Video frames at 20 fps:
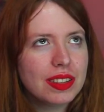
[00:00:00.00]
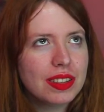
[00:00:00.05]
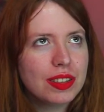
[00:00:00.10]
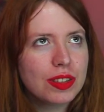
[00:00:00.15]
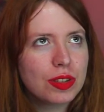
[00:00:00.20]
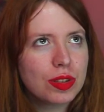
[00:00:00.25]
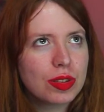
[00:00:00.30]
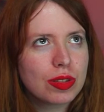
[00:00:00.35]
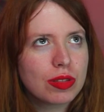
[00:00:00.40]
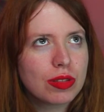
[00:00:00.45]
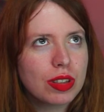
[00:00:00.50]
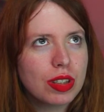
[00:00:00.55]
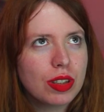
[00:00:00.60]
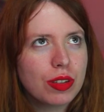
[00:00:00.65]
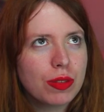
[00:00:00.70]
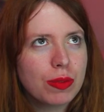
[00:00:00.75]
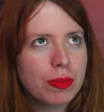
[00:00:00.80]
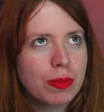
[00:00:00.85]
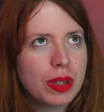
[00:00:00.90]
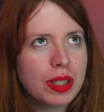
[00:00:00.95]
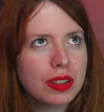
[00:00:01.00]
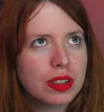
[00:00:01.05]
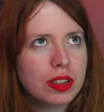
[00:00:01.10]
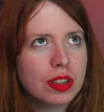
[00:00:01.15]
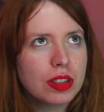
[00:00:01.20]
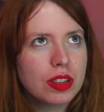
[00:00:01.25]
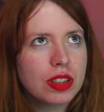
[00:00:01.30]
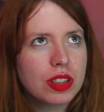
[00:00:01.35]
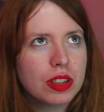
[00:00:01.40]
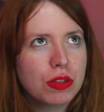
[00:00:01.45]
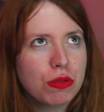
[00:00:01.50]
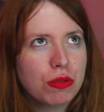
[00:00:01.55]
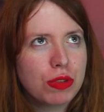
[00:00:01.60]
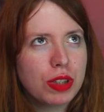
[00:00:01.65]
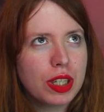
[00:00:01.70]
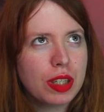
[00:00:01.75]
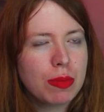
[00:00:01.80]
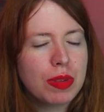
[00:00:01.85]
a story based on the Greek